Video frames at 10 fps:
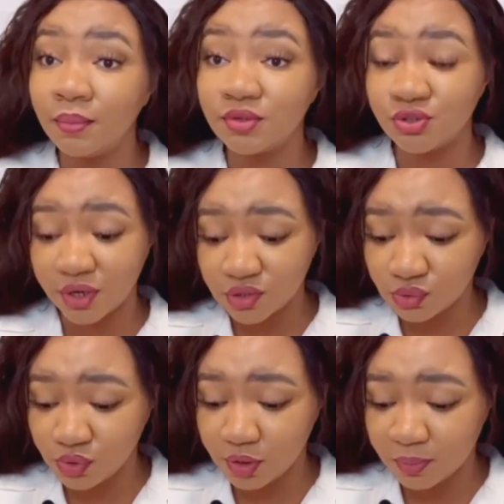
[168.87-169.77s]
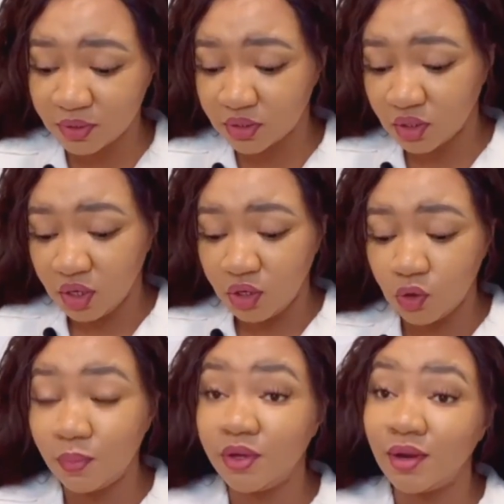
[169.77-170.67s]
transcripts,
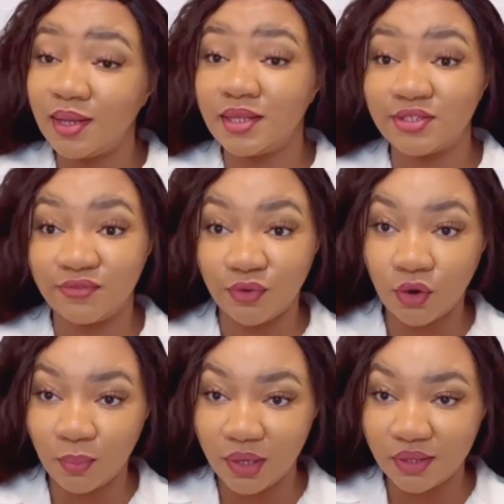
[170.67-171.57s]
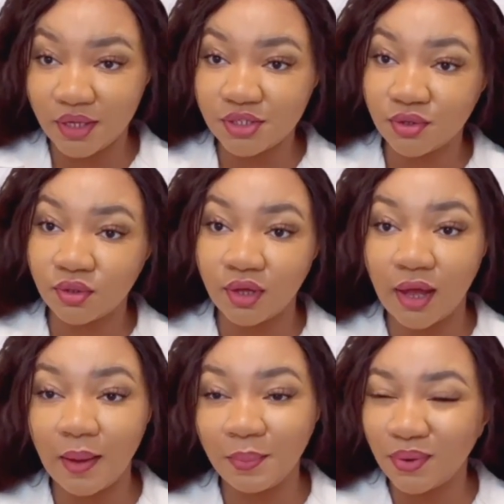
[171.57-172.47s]
it will be your letters of
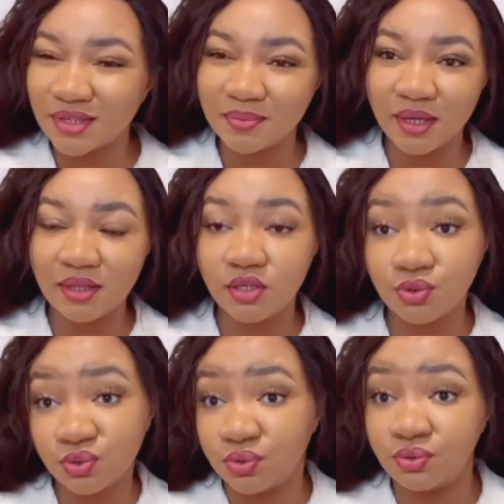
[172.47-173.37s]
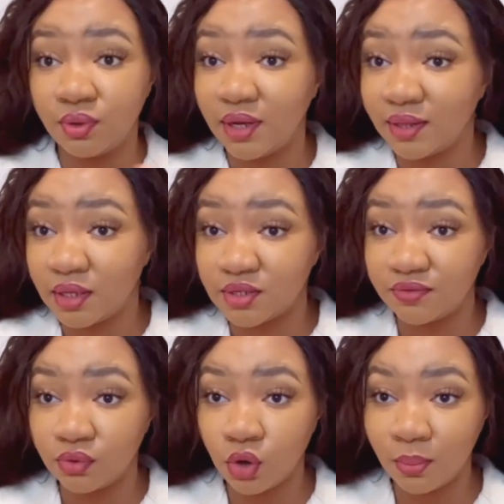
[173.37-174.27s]
recommendation, approximately 2 to 3 letters
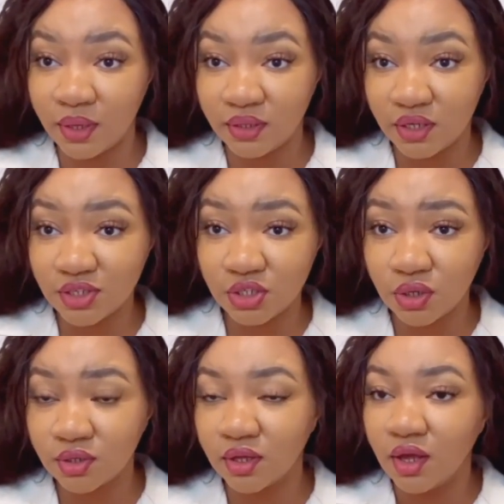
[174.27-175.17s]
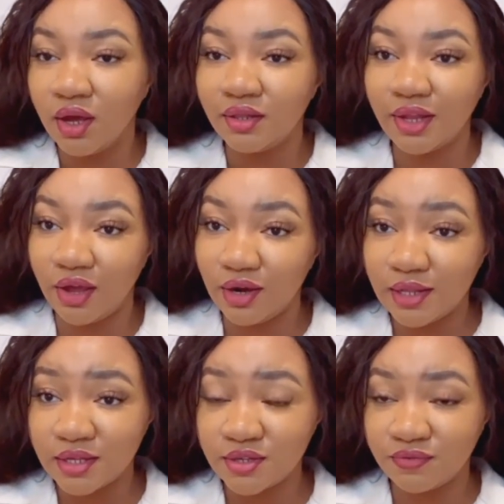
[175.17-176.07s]
of recommendation. Now your
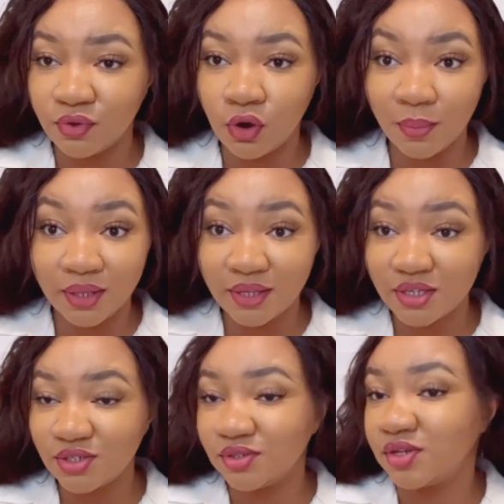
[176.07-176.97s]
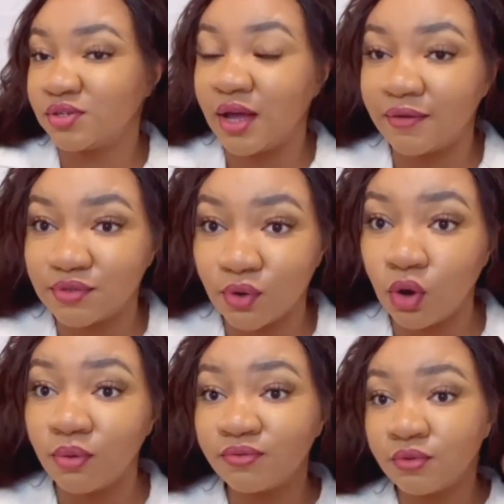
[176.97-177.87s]
letters of recommendation doesn't have to
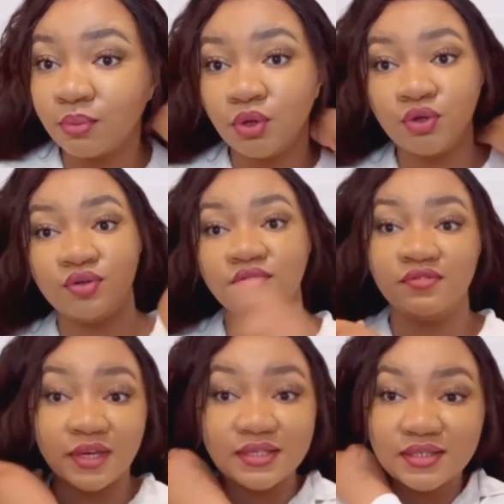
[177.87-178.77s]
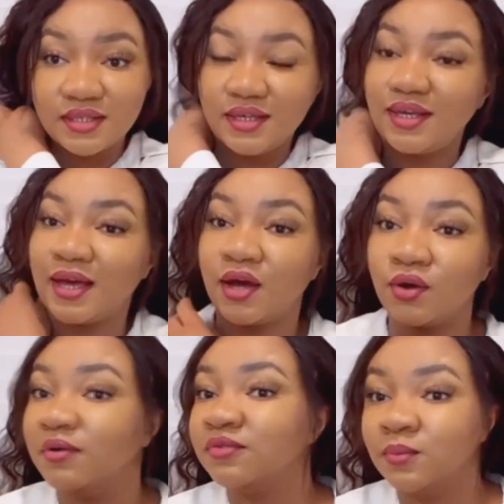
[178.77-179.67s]
come from your university, it can
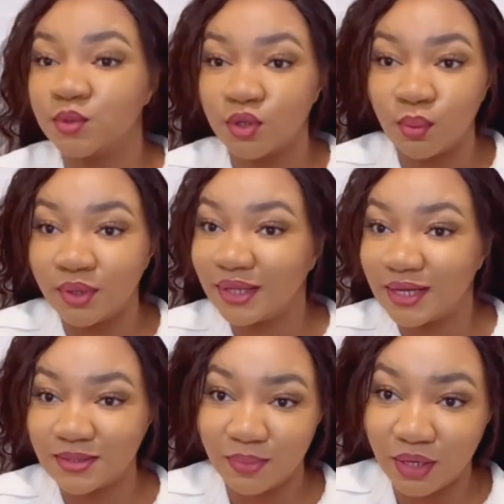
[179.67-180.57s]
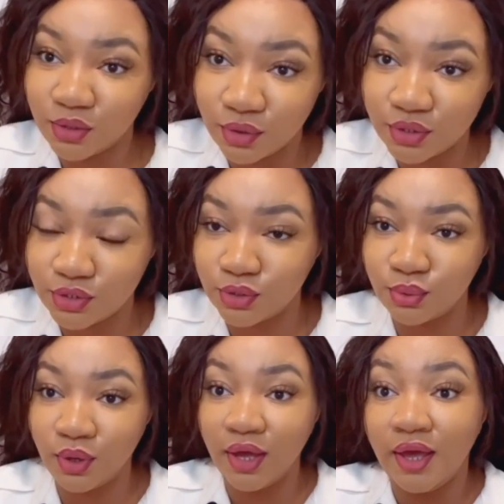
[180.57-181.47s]
come from someone that has mentored
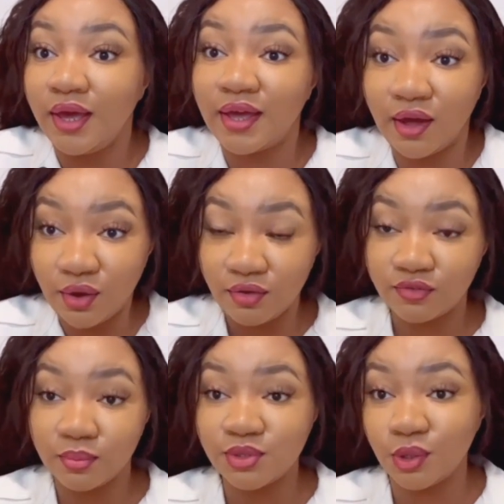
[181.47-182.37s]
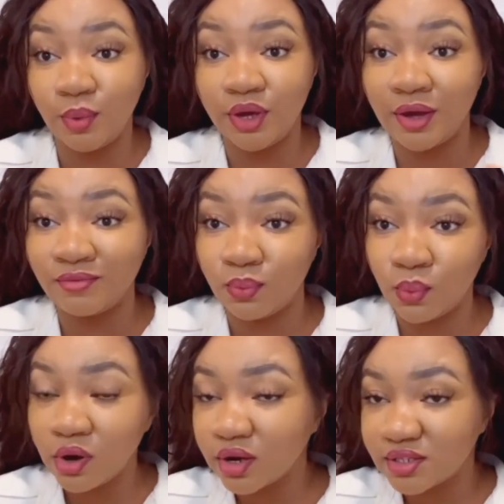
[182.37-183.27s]
you, it can come from somewhere you have
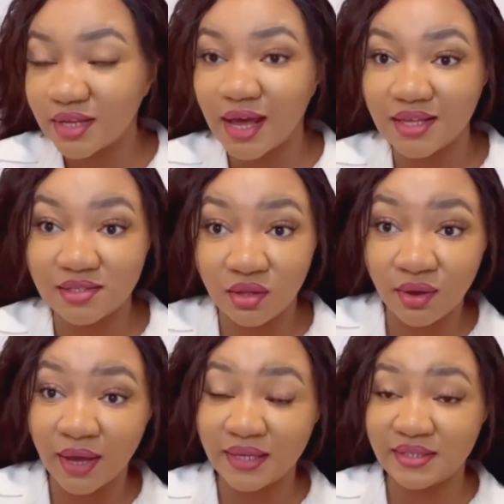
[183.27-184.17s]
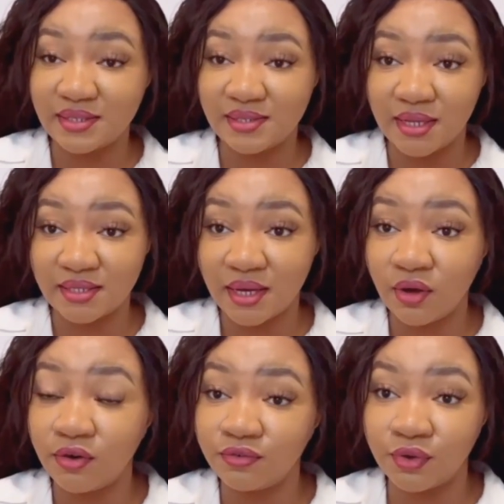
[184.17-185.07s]
worked, as long as this
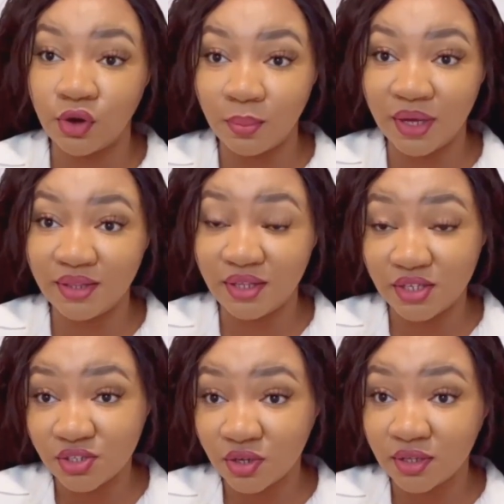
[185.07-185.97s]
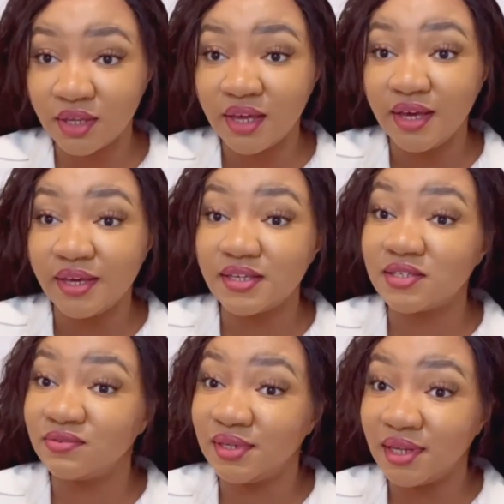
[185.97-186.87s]
letter of recommendation
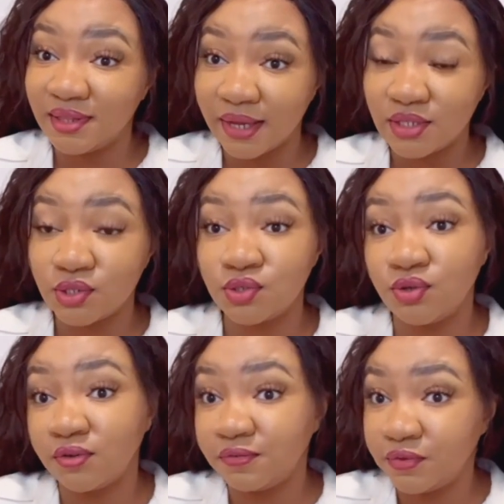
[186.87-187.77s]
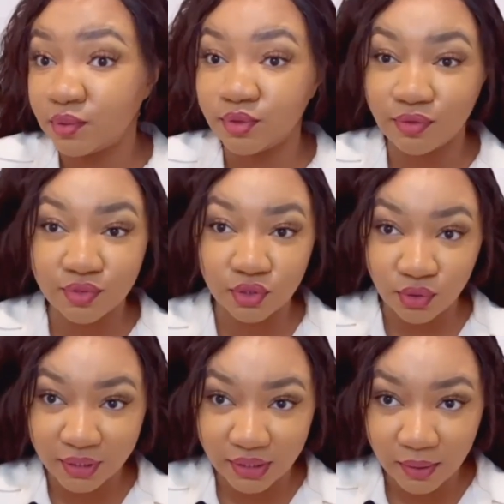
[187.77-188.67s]
is related to your field of
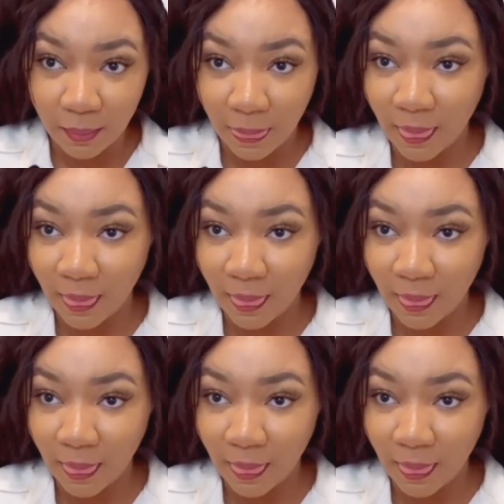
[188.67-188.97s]
study.